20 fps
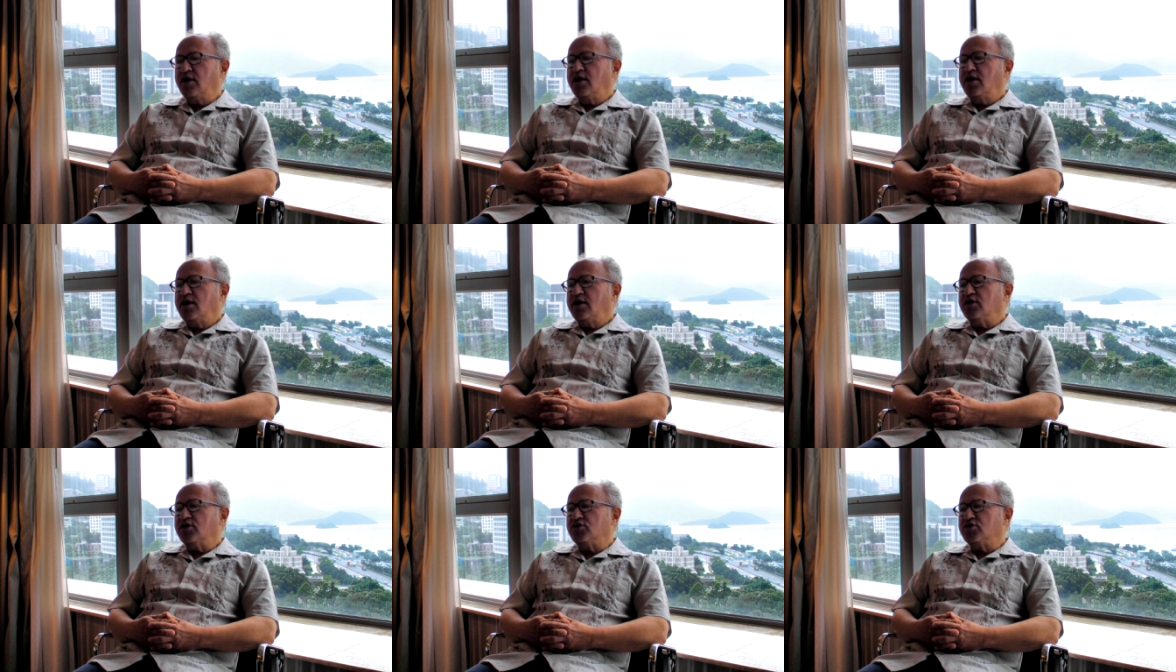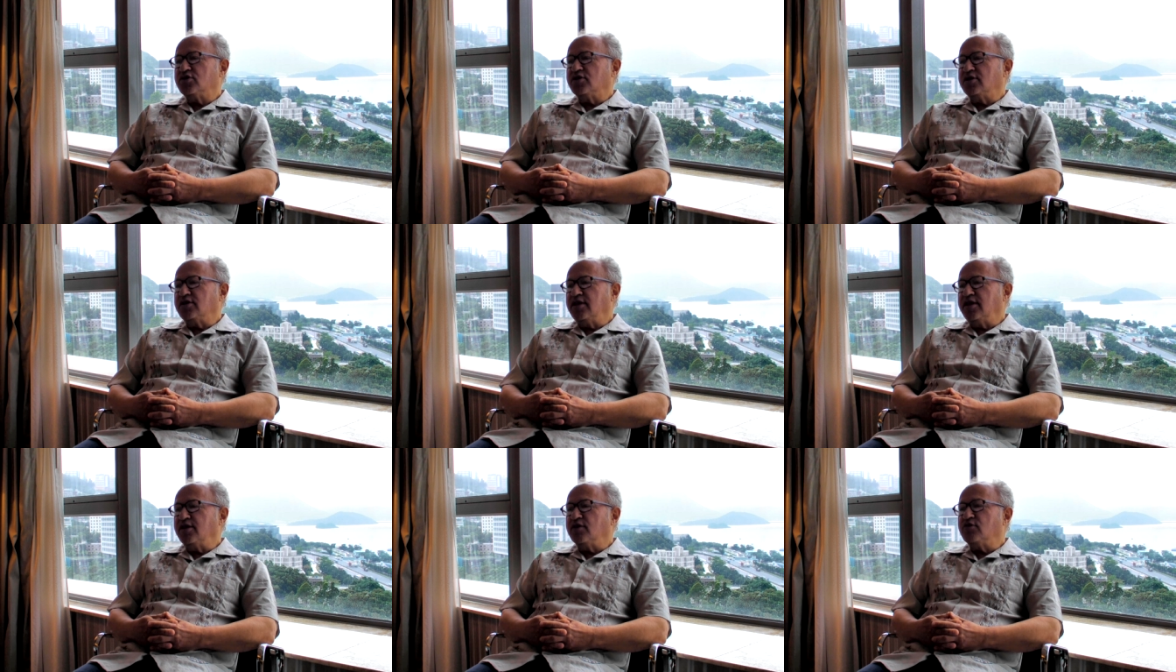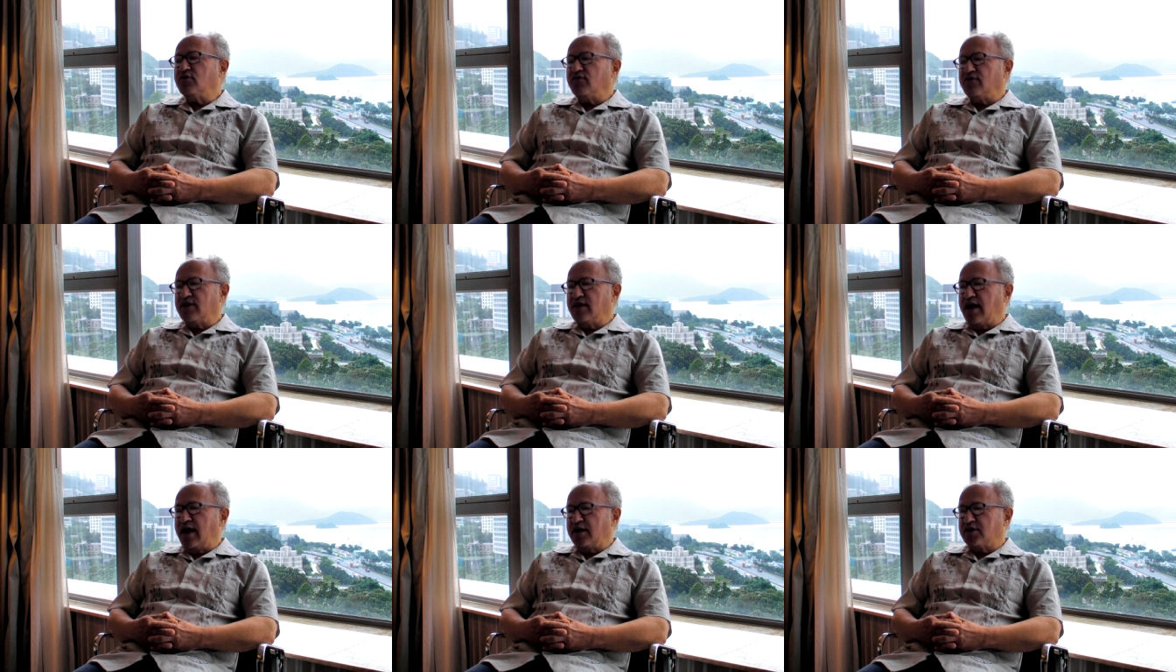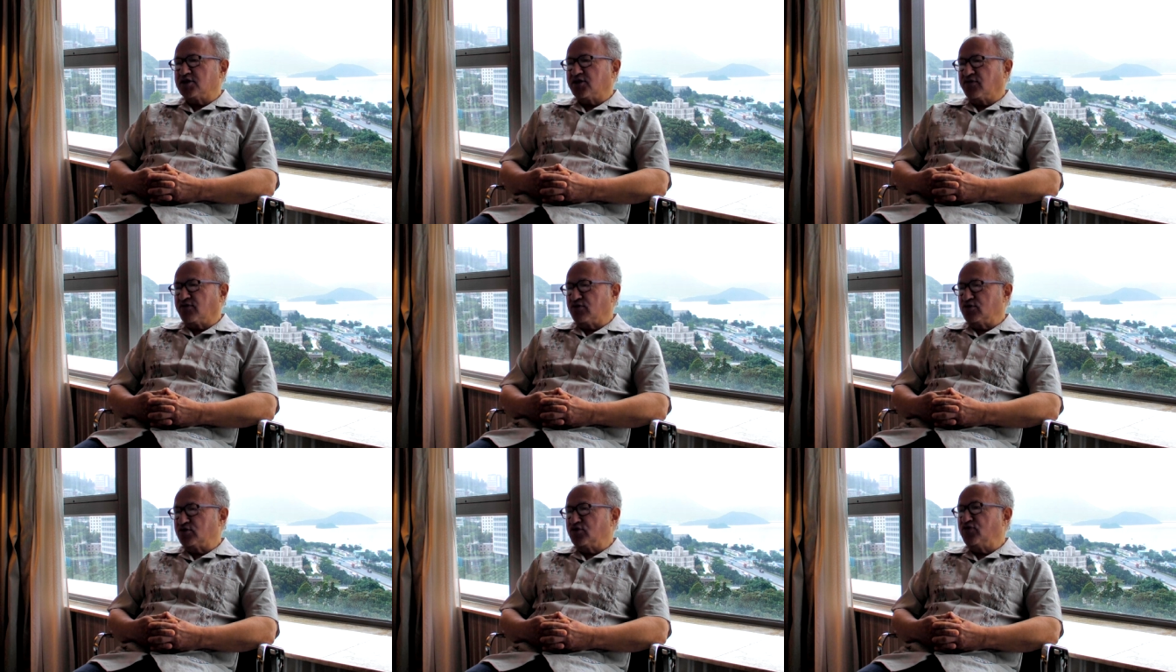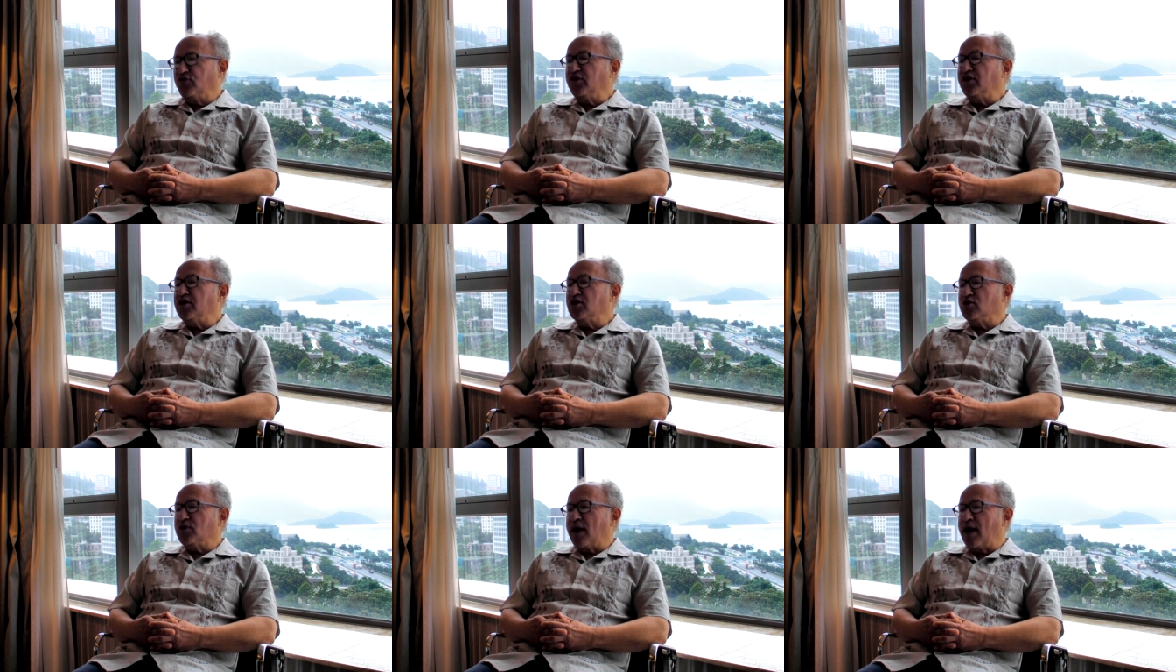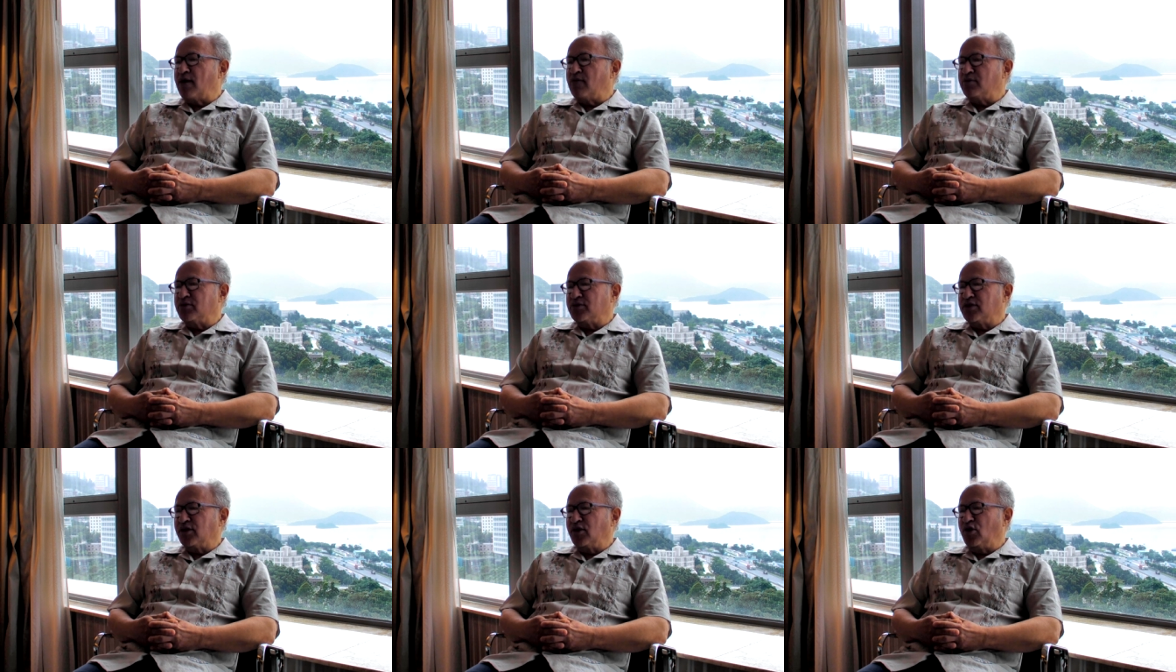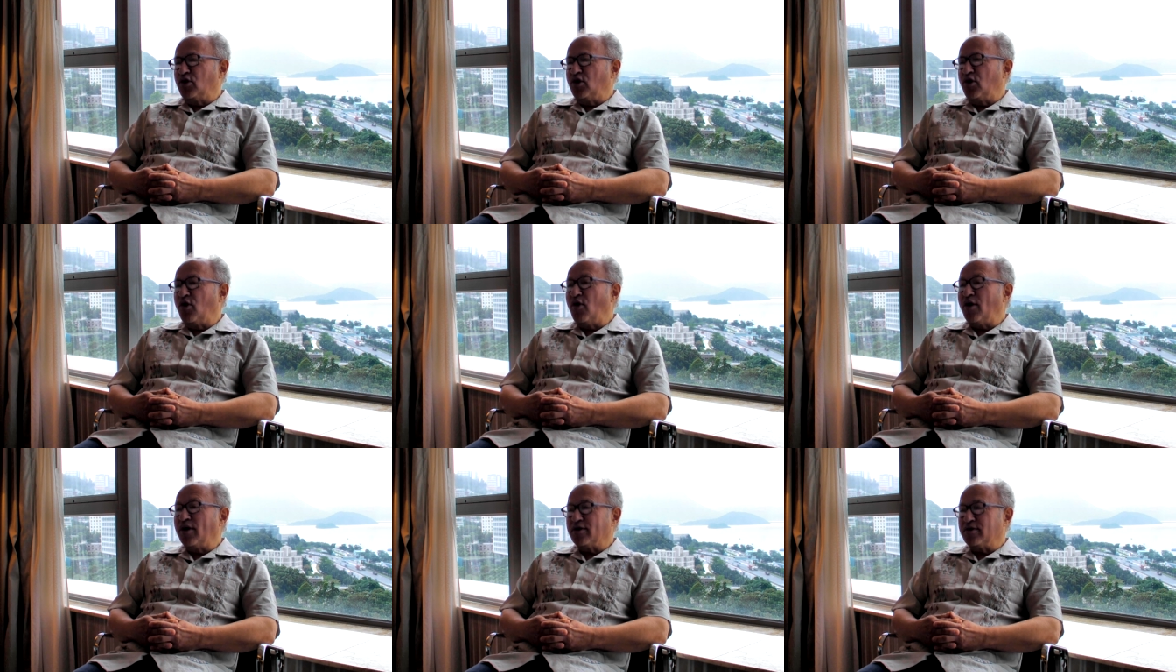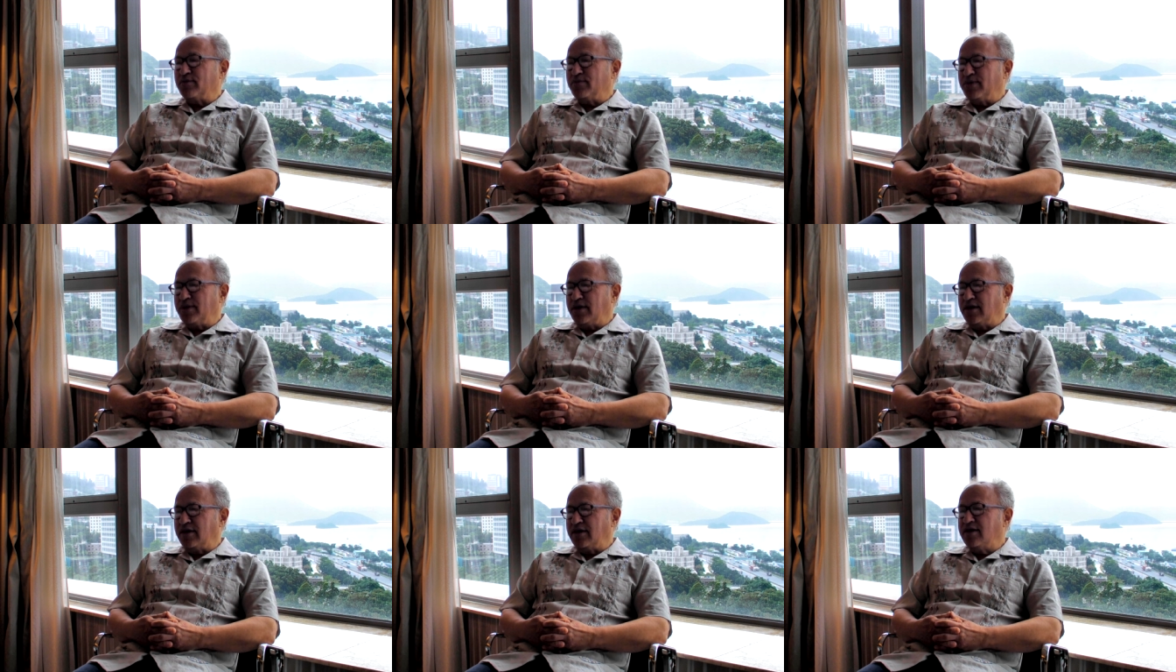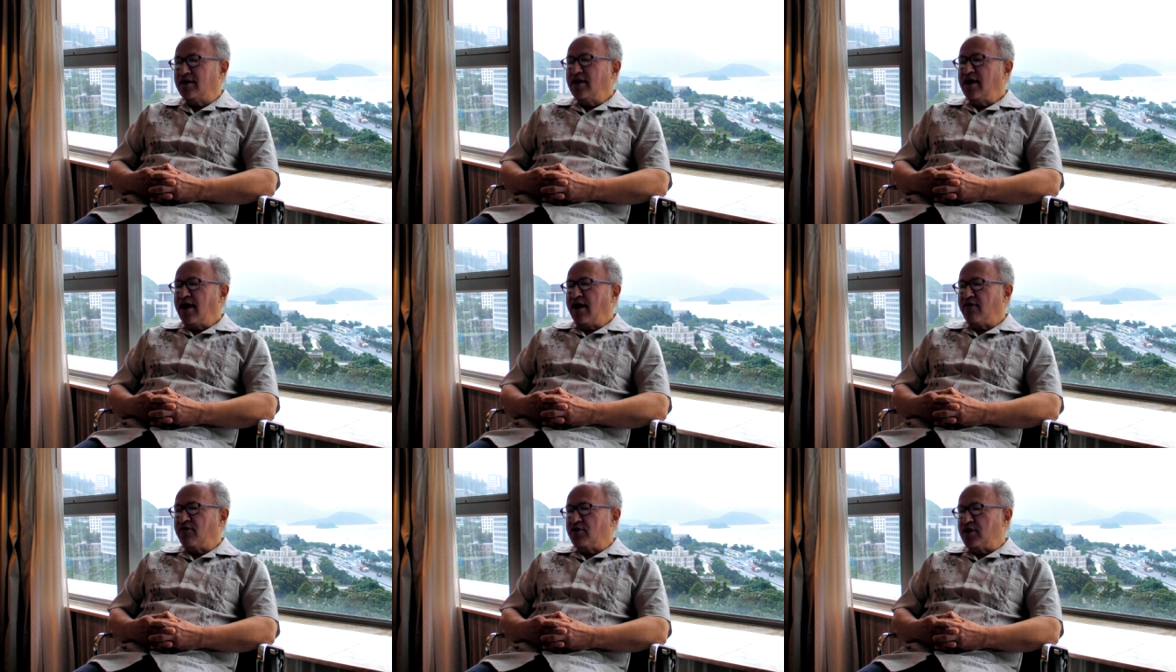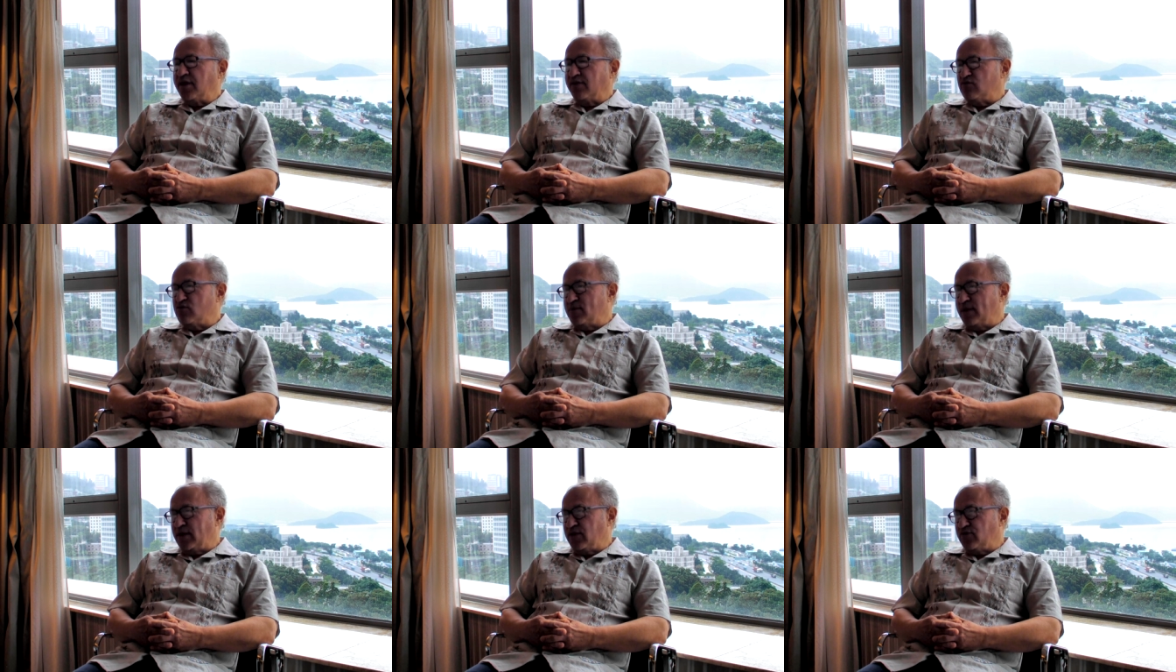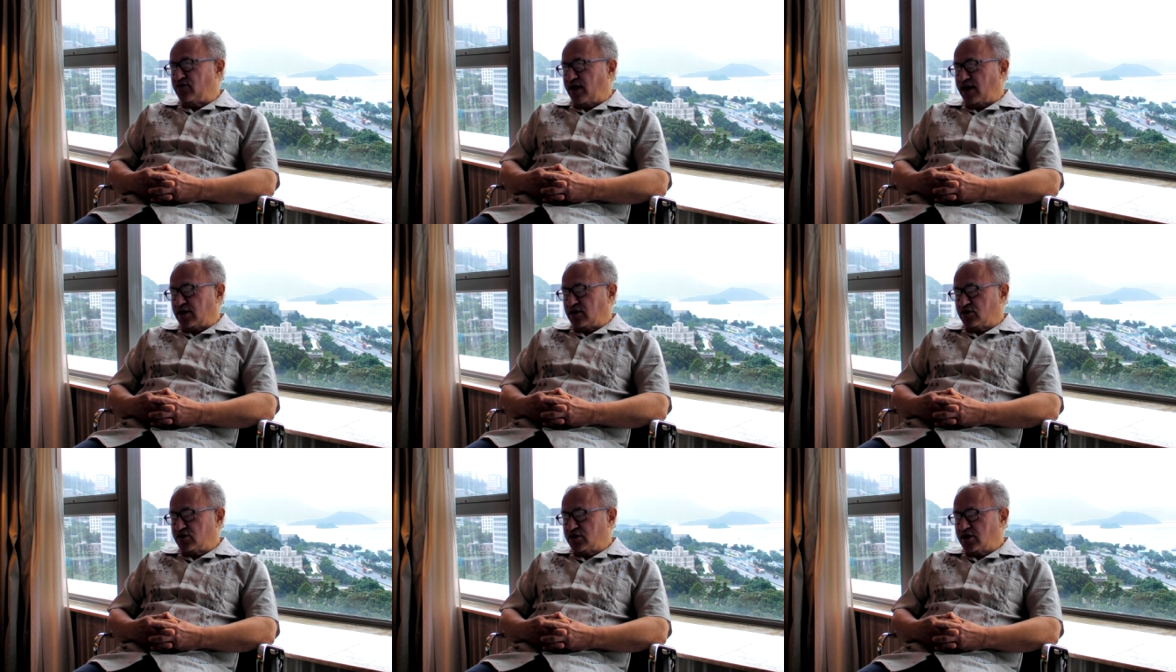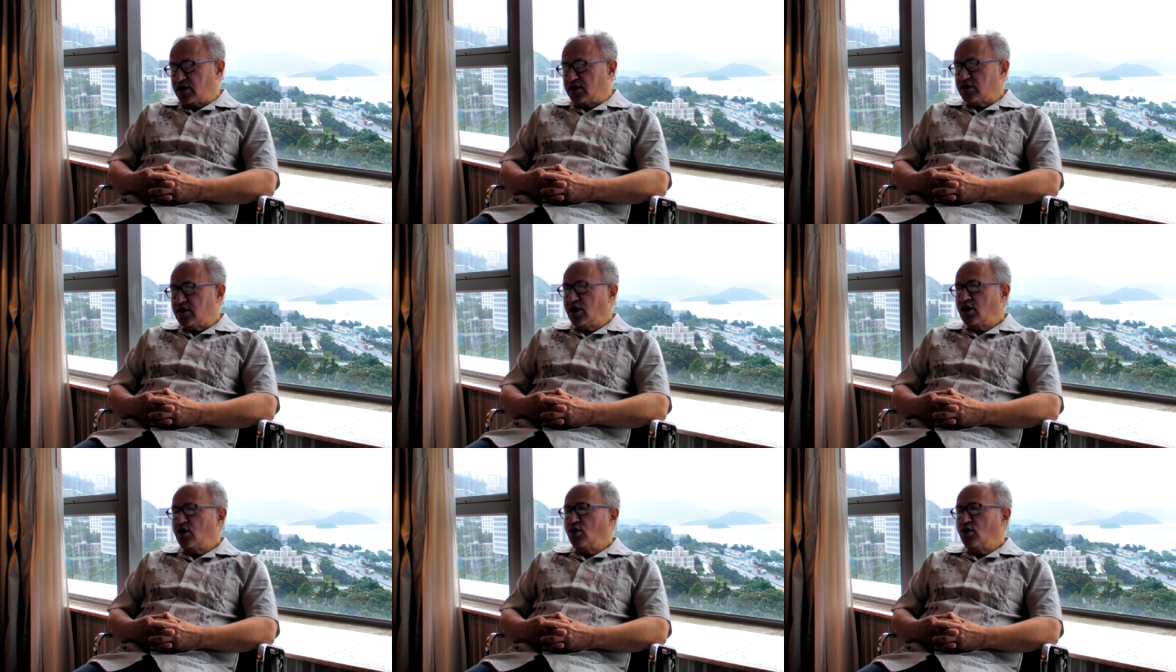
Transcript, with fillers: is that legal philosophers figure out what the law ought to be and then everybody follows it.